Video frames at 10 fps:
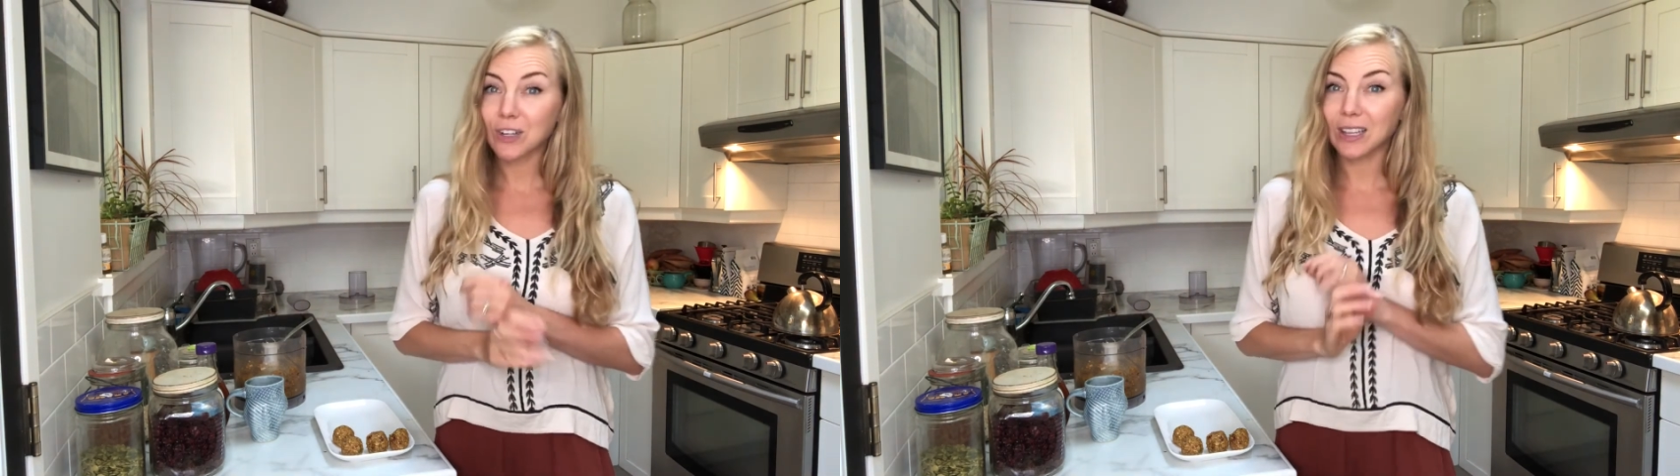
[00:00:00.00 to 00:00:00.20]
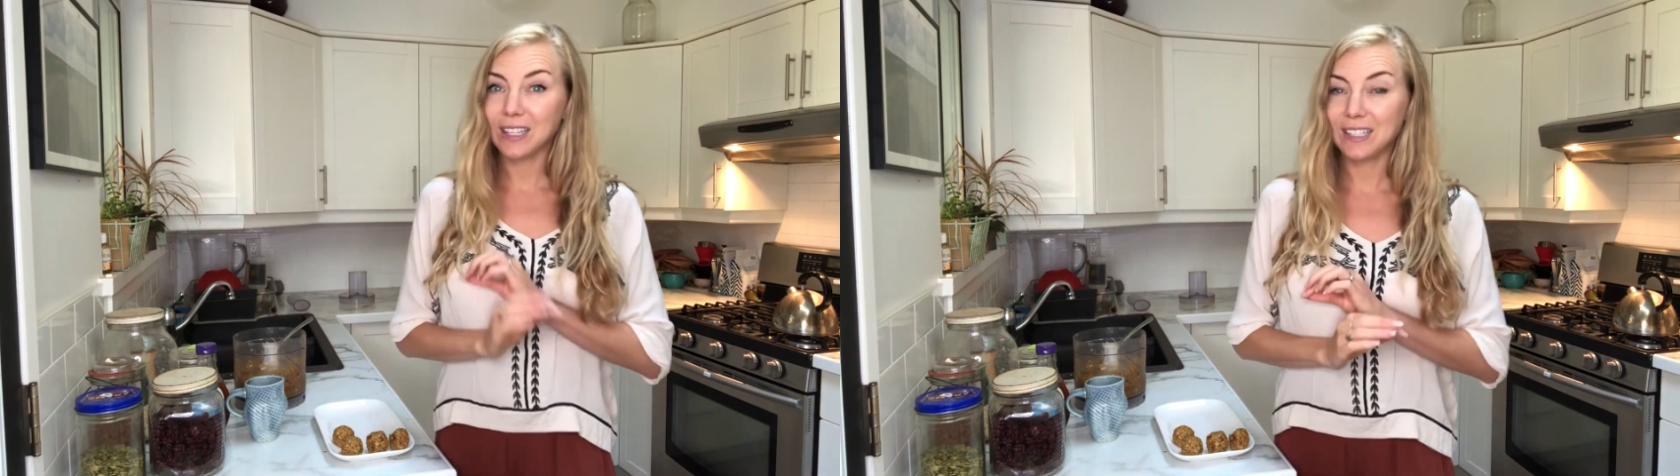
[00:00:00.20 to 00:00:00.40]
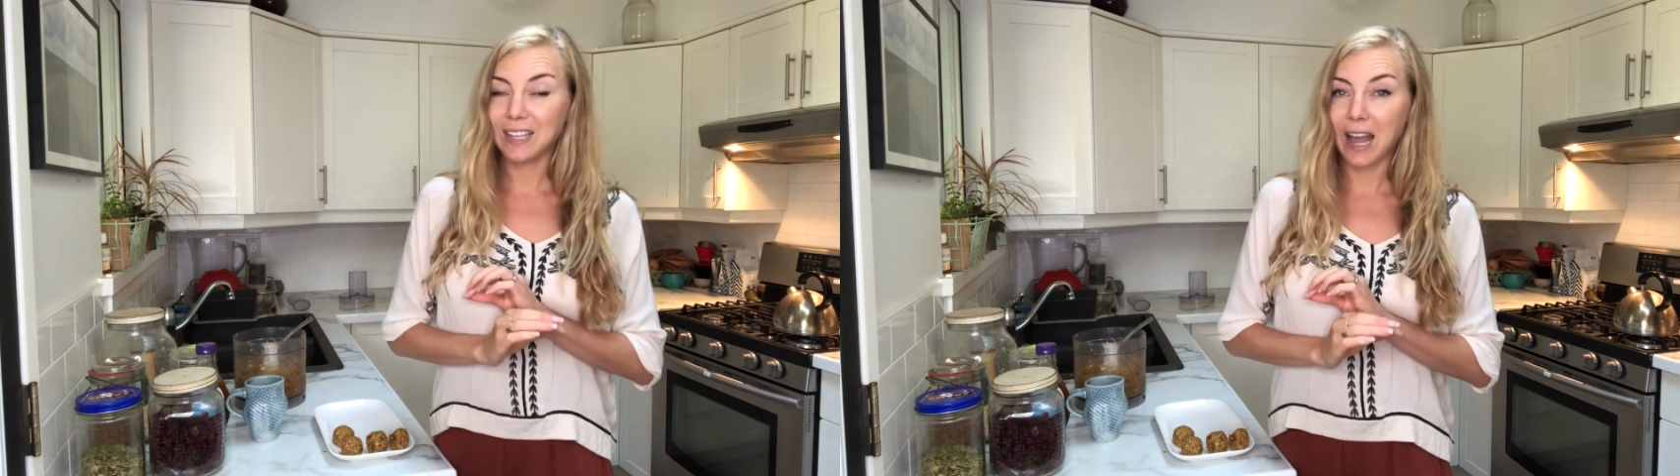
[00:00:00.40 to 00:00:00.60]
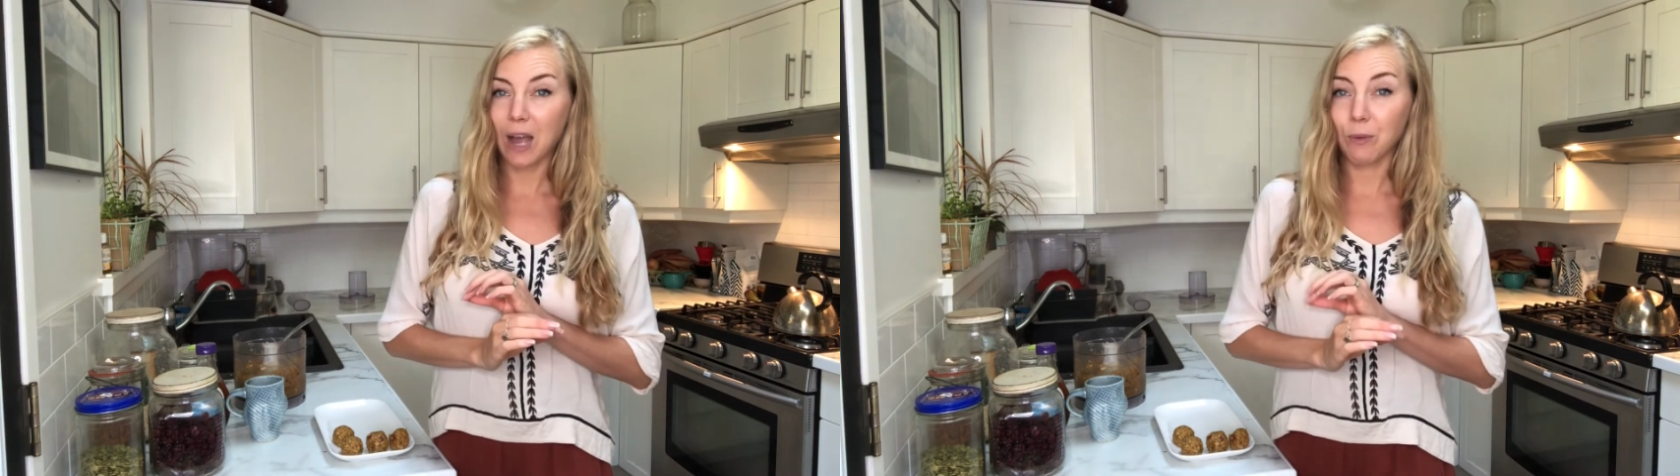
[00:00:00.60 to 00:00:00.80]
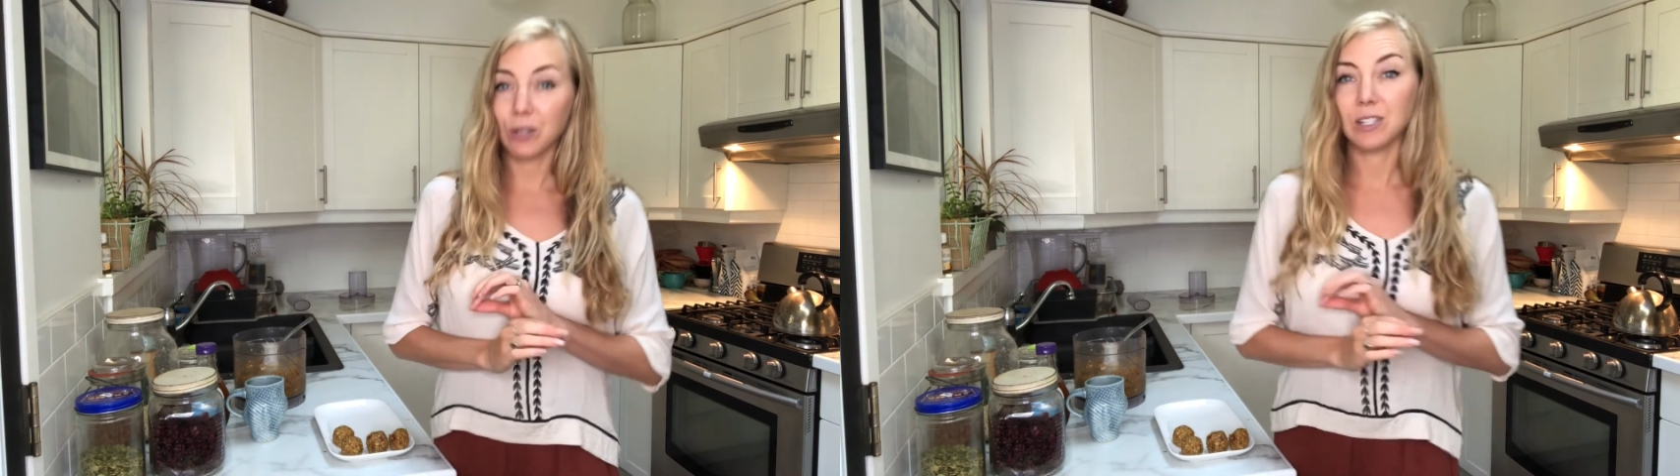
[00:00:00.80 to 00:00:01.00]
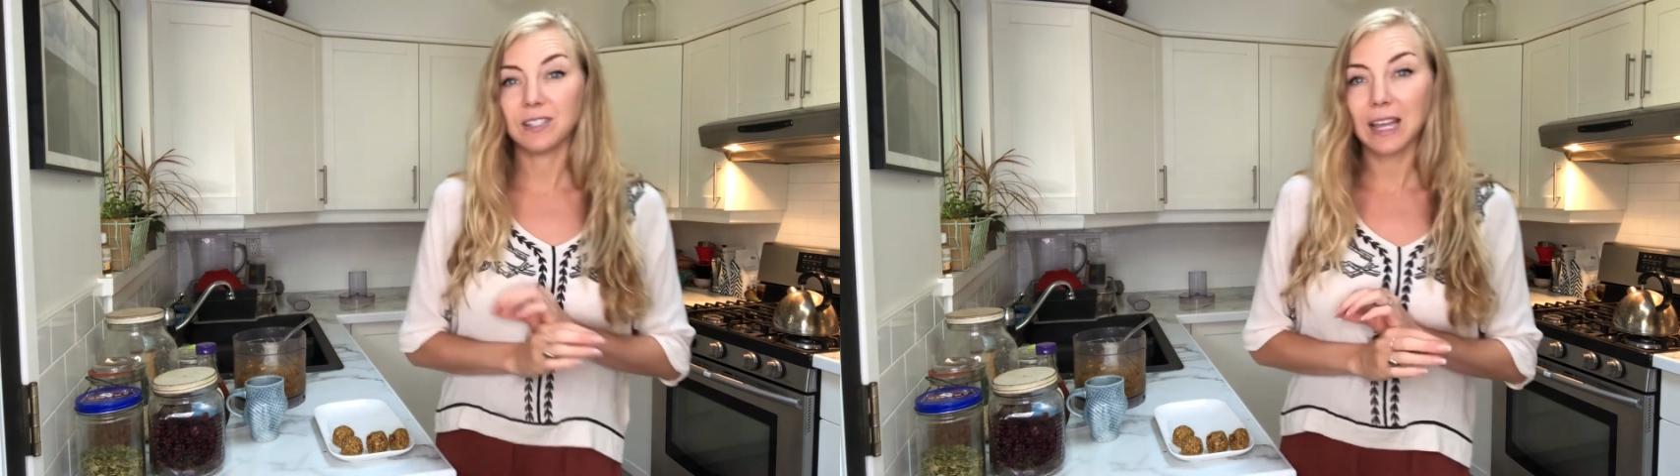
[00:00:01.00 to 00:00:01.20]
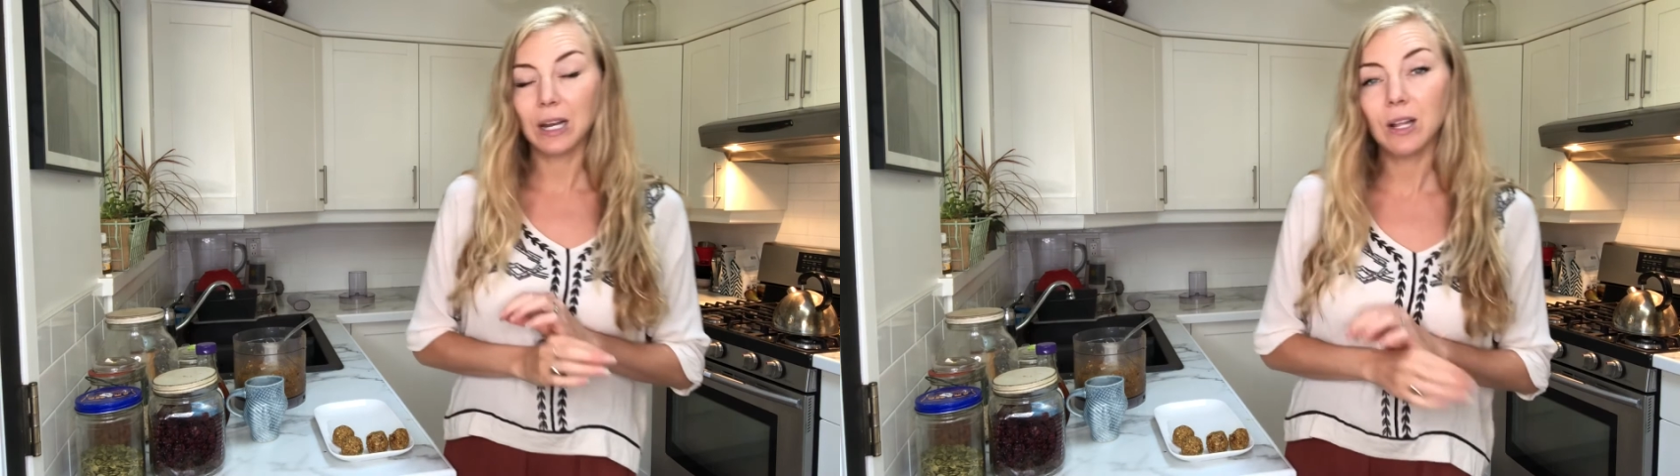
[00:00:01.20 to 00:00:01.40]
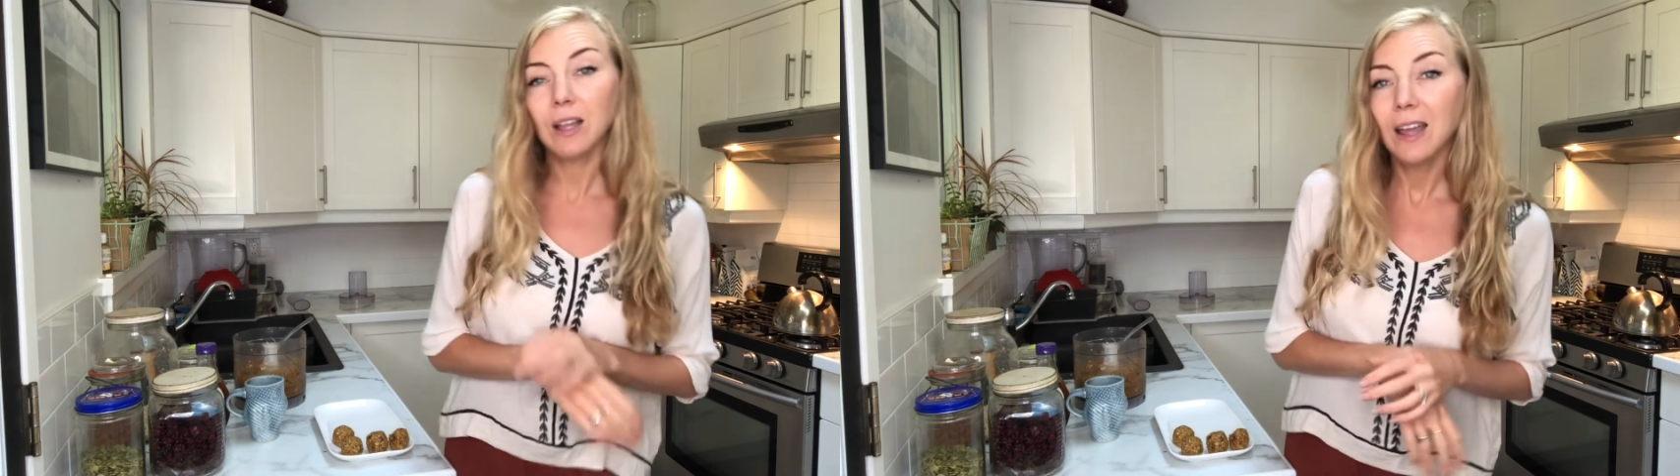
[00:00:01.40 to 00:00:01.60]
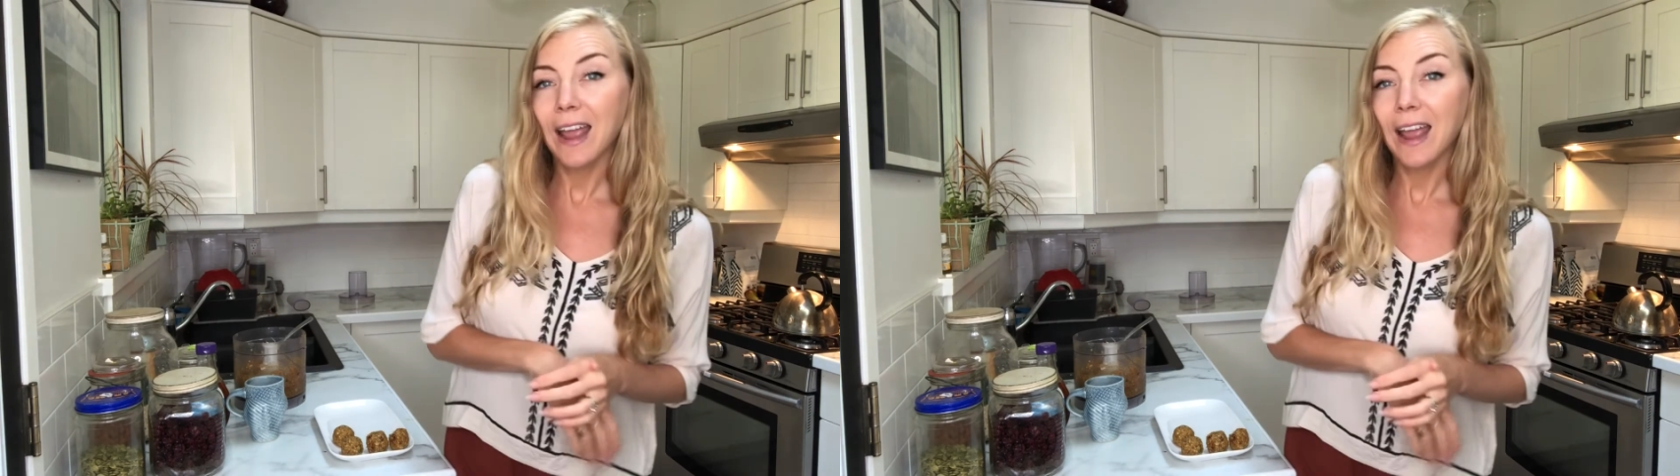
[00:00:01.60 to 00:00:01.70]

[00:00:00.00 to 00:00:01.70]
at least an hour to settle.